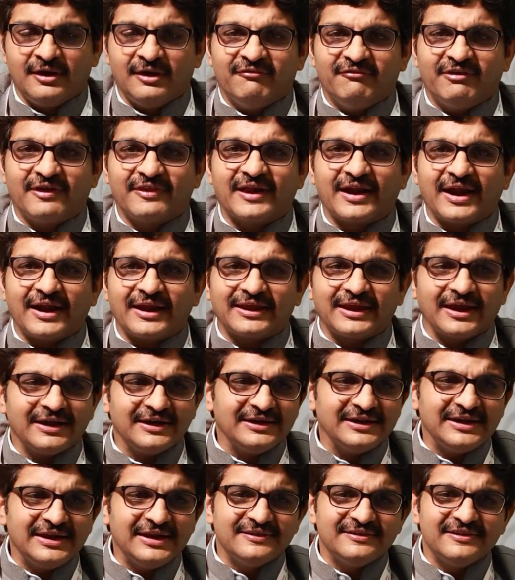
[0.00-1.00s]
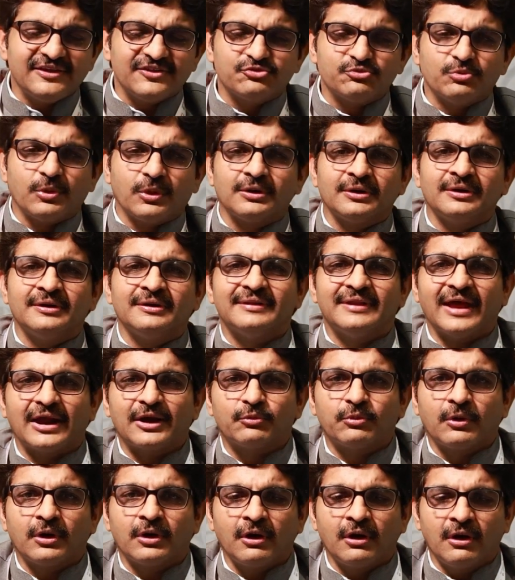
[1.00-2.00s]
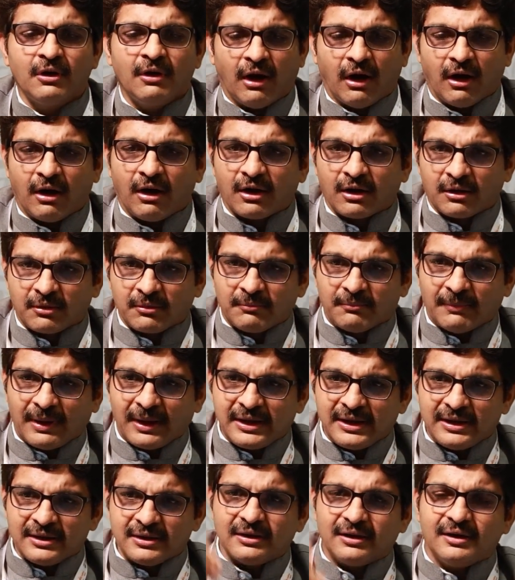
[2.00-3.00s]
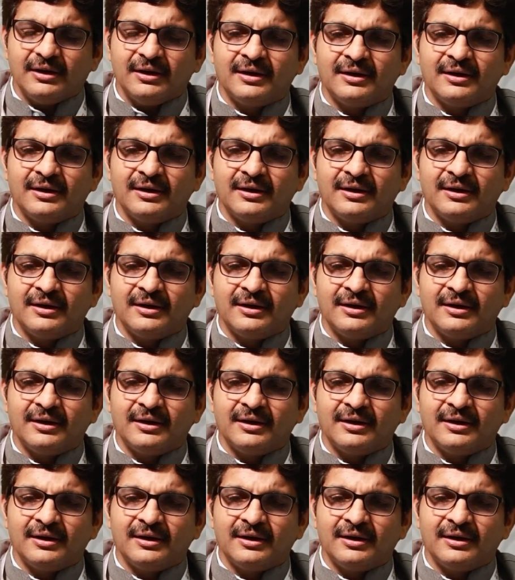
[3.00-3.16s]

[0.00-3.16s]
whether I can eat this one, that one, or my